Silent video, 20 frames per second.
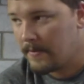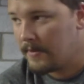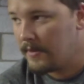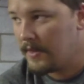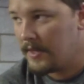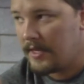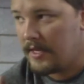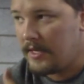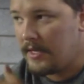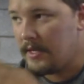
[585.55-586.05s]

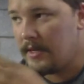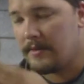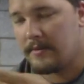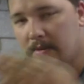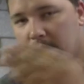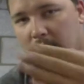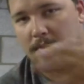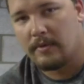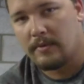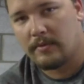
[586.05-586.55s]
the
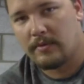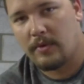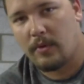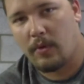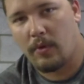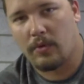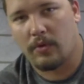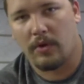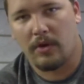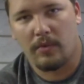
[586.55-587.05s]

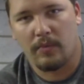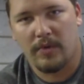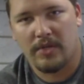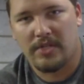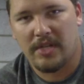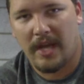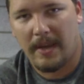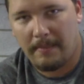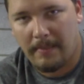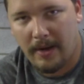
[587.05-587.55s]
order in which
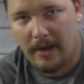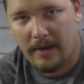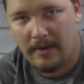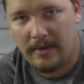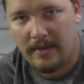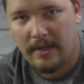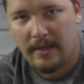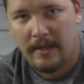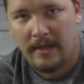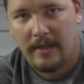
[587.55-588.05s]
I bought
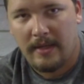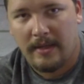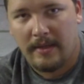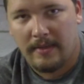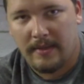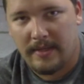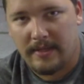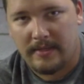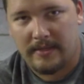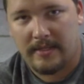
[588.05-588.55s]

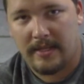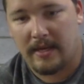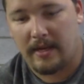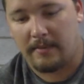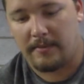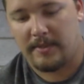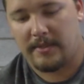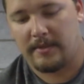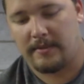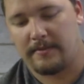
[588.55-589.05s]
these
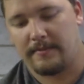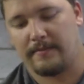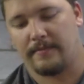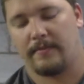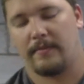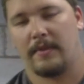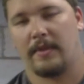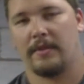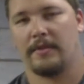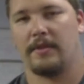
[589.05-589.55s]
setups.
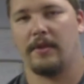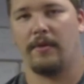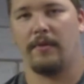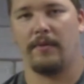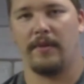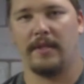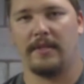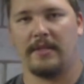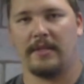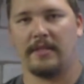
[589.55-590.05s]
So
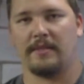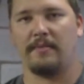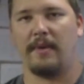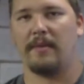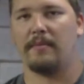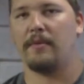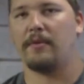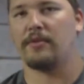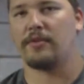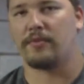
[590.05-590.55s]
this is my
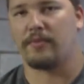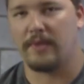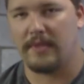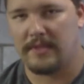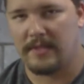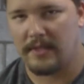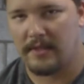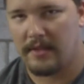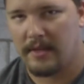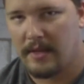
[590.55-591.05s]
most
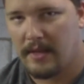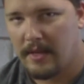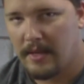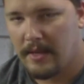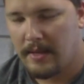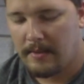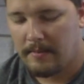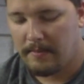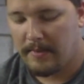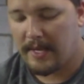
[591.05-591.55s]
recent
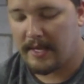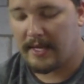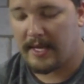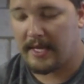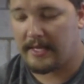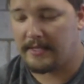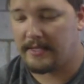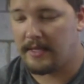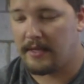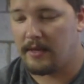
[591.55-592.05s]
bait
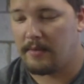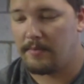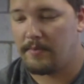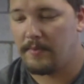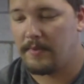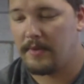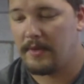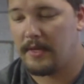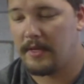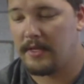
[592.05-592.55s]
cast setup.
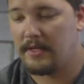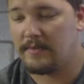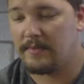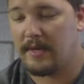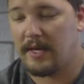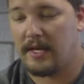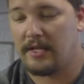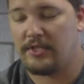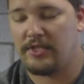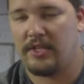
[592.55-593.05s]
It is
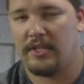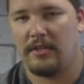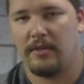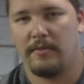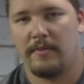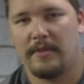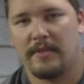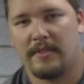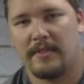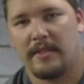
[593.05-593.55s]
my
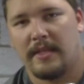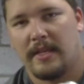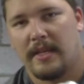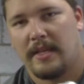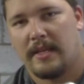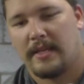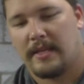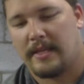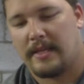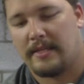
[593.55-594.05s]
G.Loomis
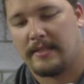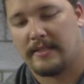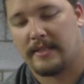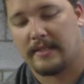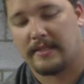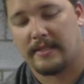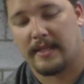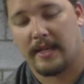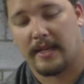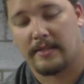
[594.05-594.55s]

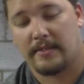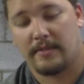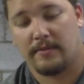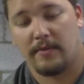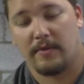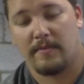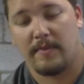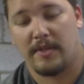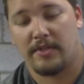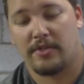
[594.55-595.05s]
E6X
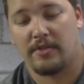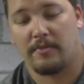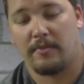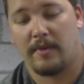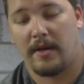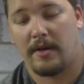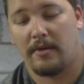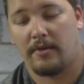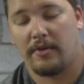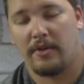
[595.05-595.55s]
with my
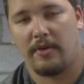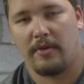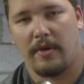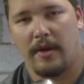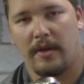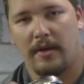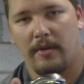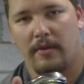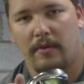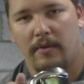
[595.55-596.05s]
Shimano
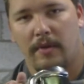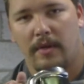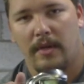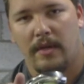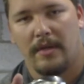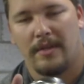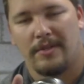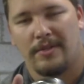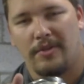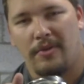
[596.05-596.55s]
Curado
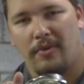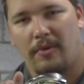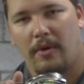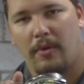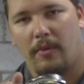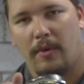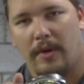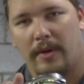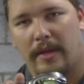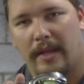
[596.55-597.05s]

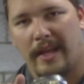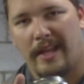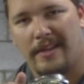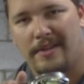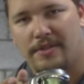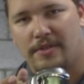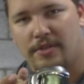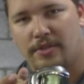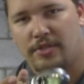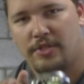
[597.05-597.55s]
201
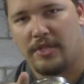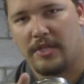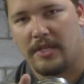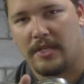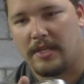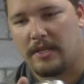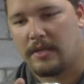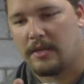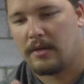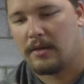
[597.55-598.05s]

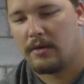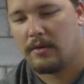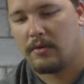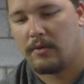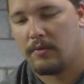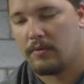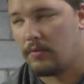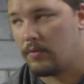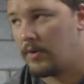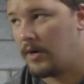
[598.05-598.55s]
HG
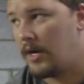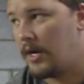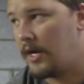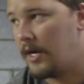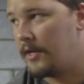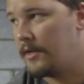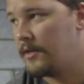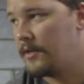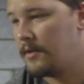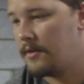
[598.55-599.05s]

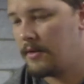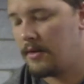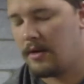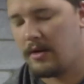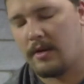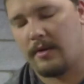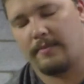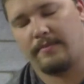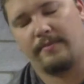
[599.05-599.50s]
rod, or